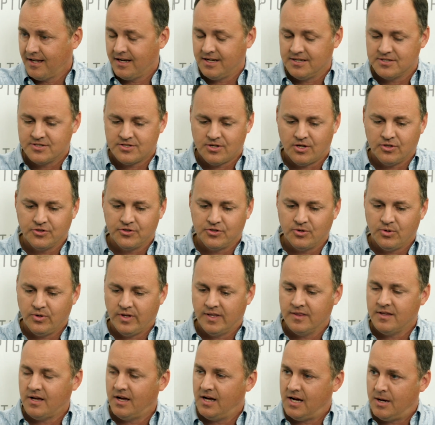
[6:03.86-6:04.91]
and it's also
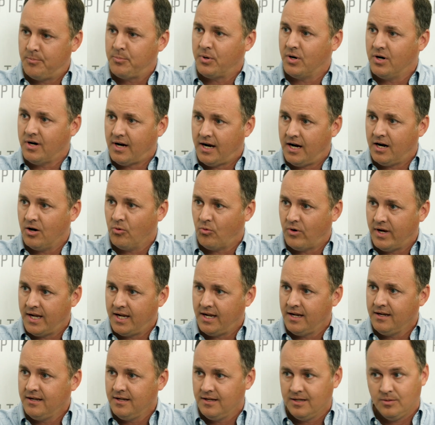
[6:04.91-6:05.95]
in the upper
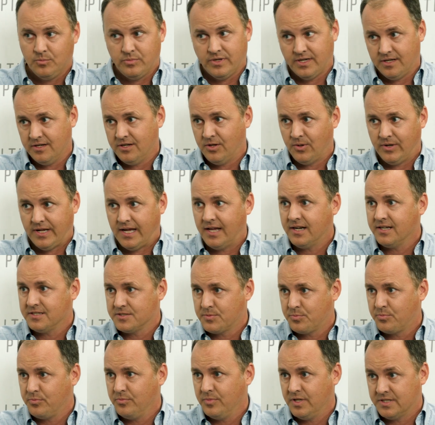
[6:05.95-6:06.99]
airway, but no doubt
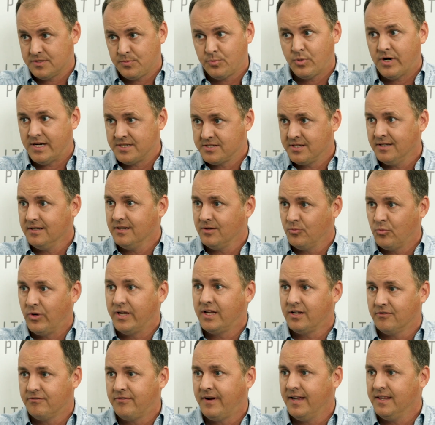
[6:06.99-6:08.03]
it's present, and we
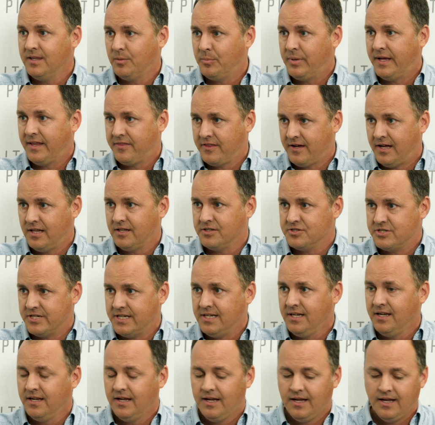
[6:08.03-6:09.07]
can find the
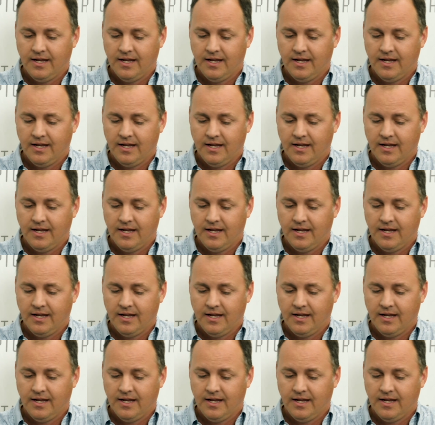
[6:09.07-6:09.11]
pathology.